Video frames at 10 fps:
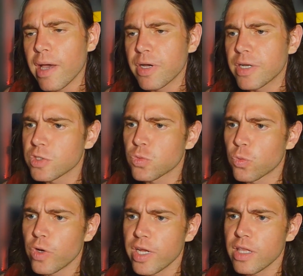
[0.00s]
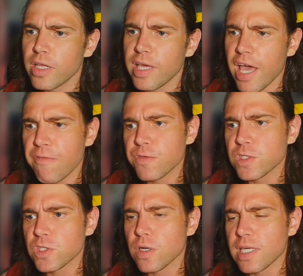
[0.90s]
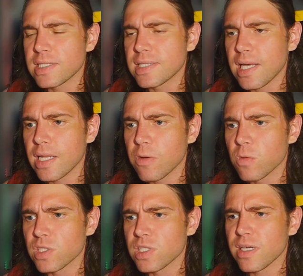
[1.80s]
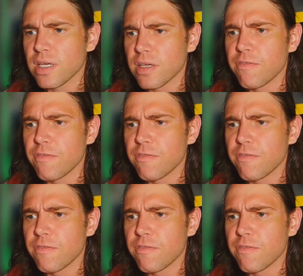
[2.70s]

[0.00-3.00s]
but it's really emphasized that it was a